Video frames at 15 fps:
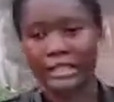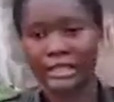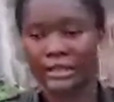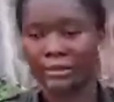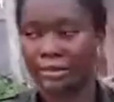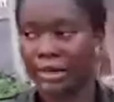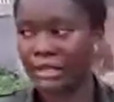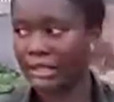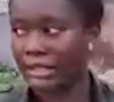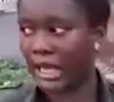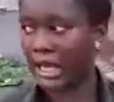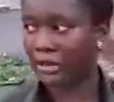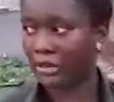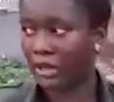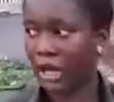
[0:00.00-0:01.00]
is a bird
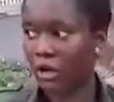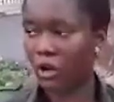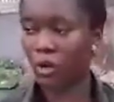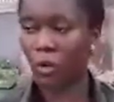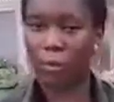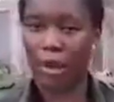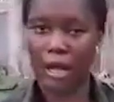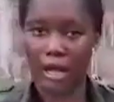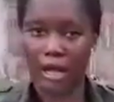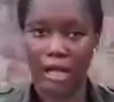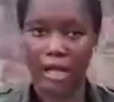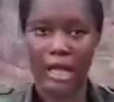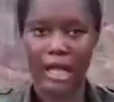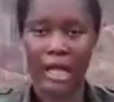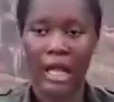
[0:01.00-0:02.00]
guide. You can go back
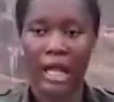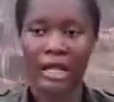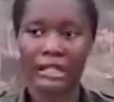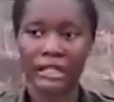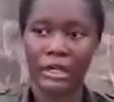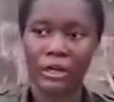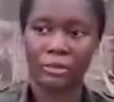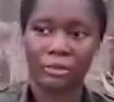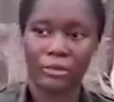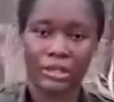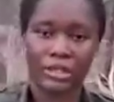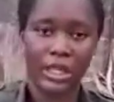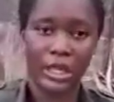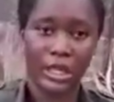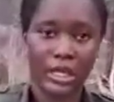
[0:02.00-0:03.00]
and
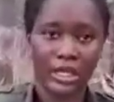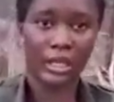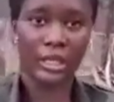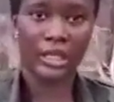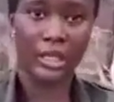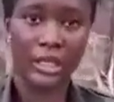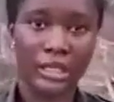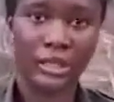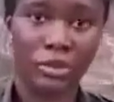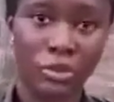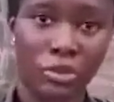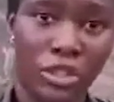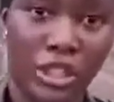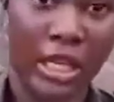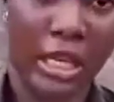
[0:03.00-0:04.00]
check it. You
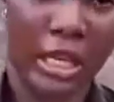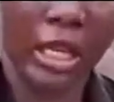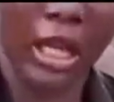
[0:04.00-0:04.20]
check